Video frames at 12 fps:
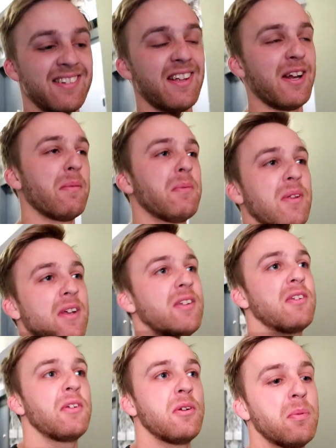Stayed up till like
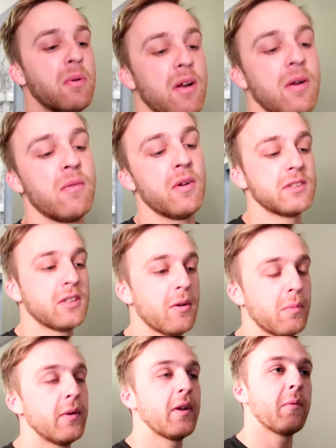2, probably watched a
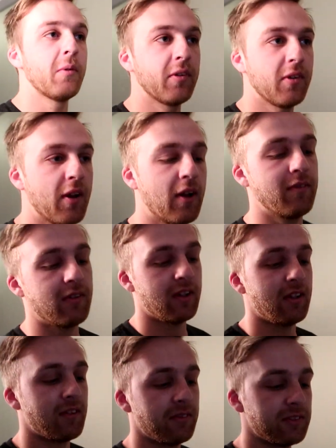couple of demos in
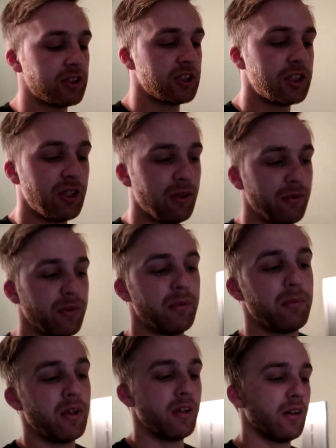Navi. Just chilled for a
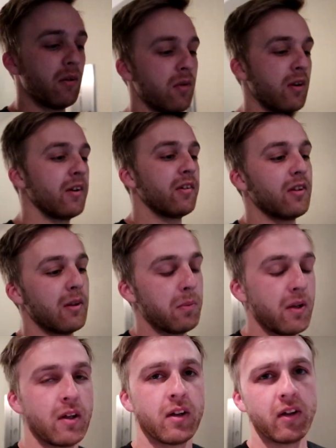bit. I wanted to sleep
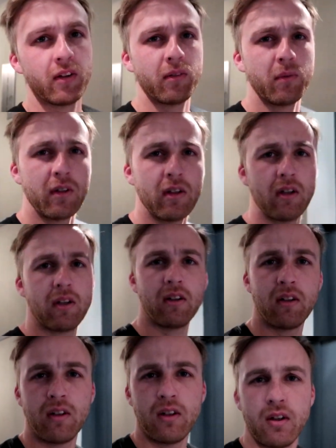in because we uh,
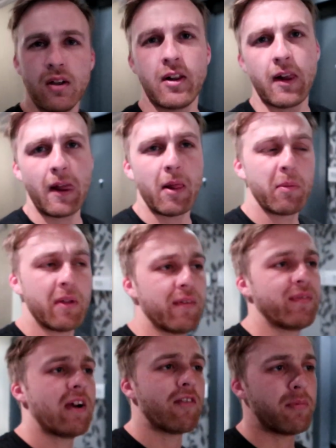play
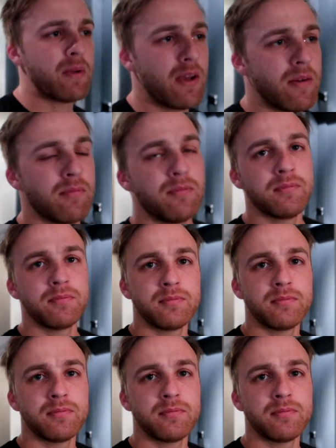at 5 p.m.